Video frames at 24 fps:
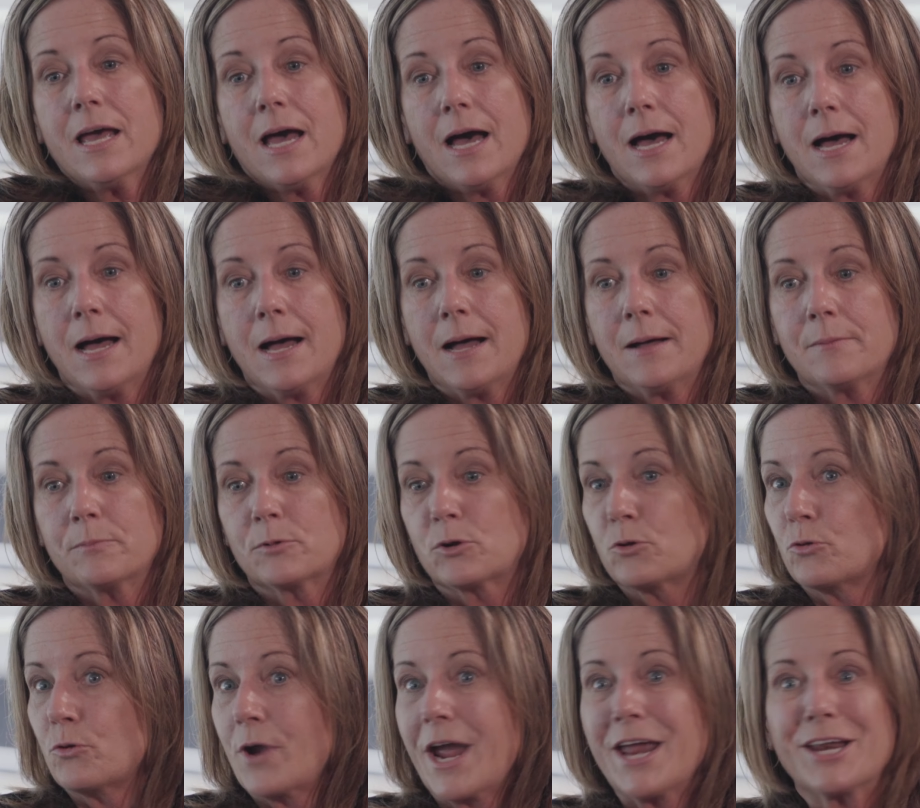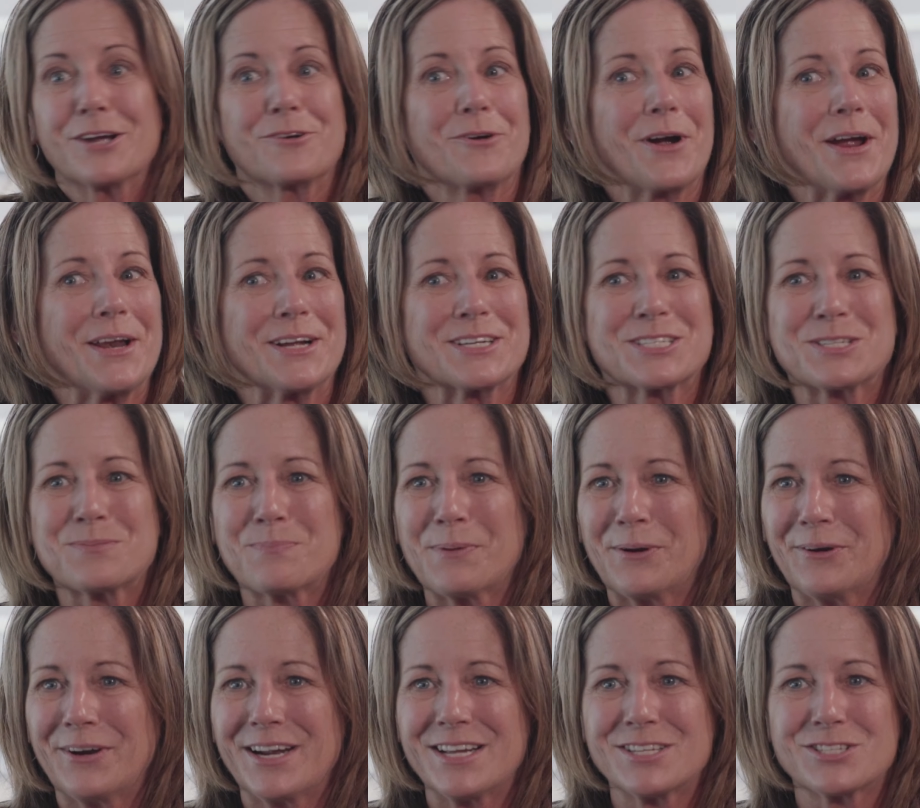um, create a great
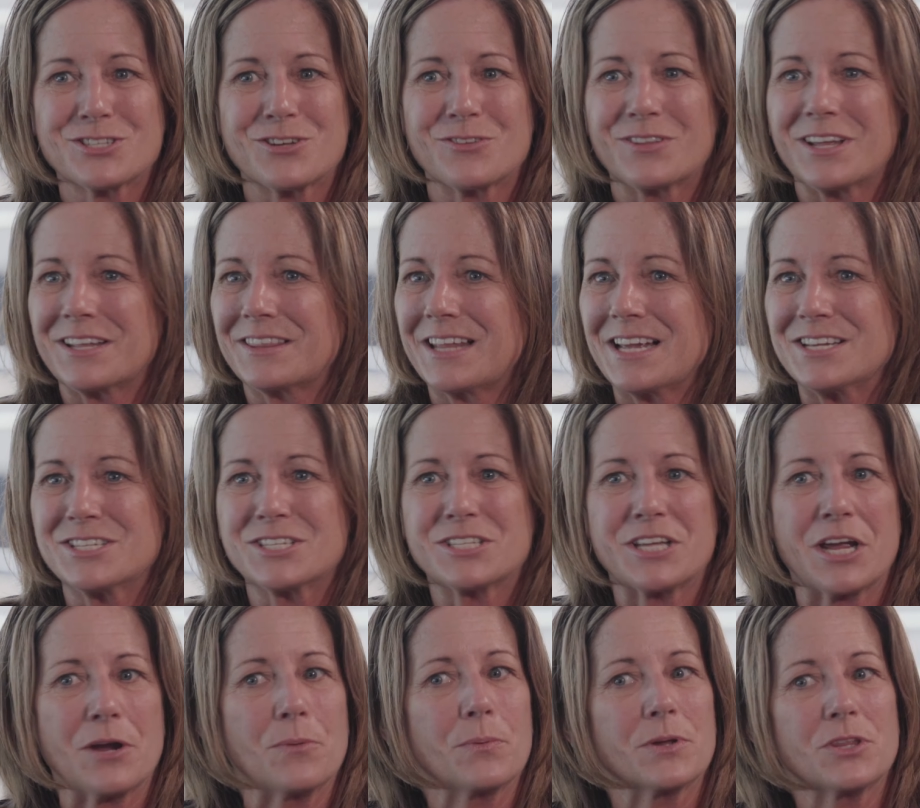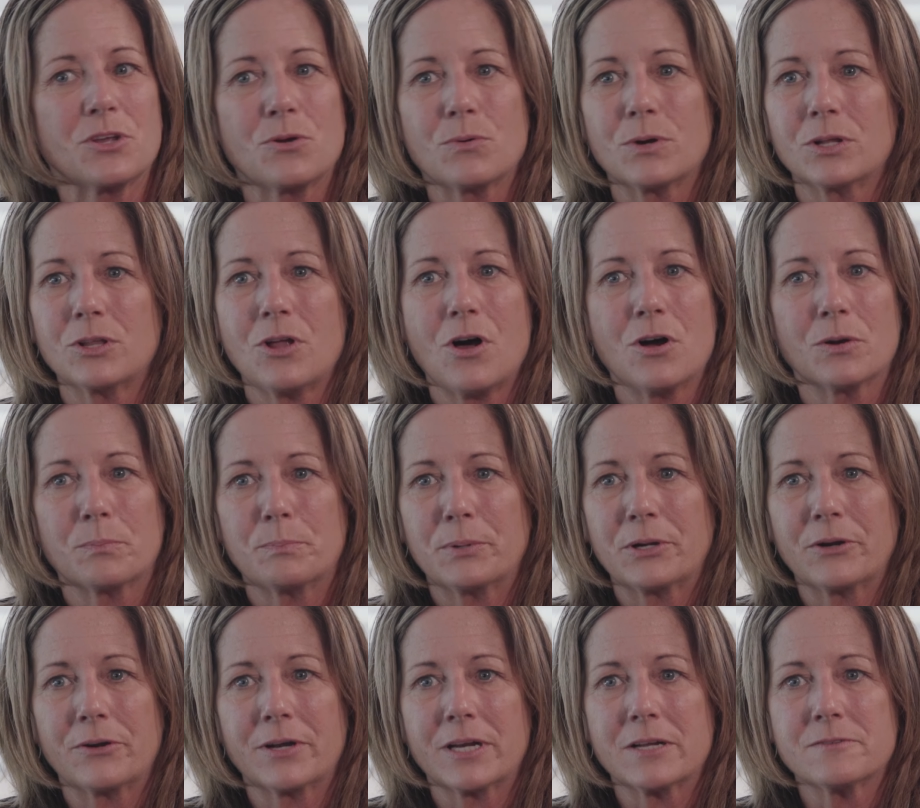experience so that they stay with you a long
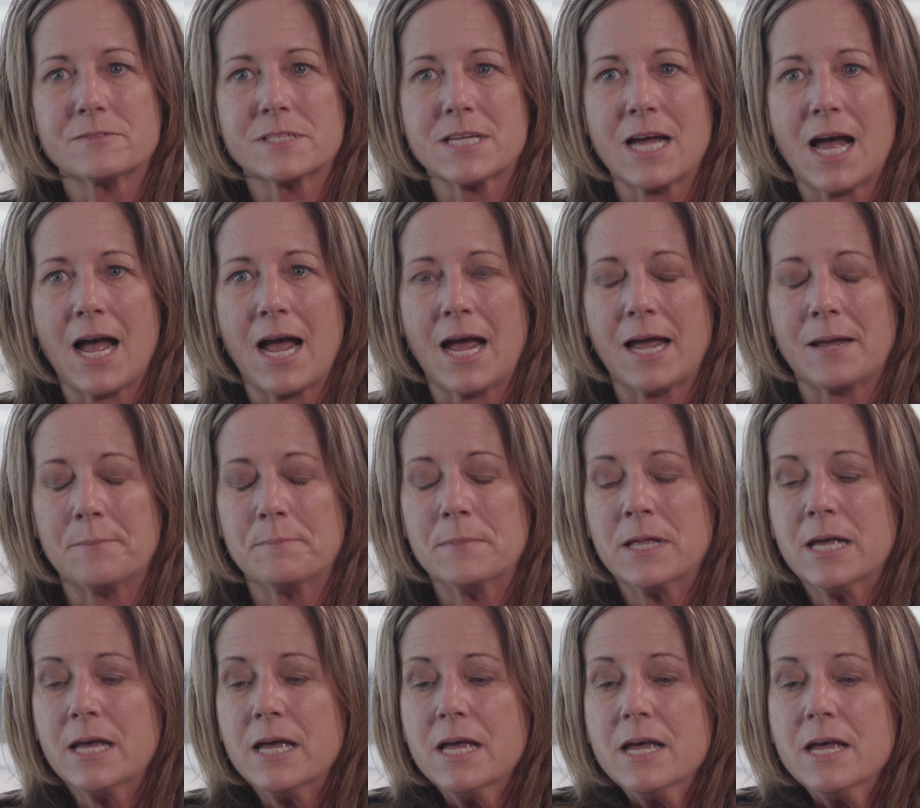period of time.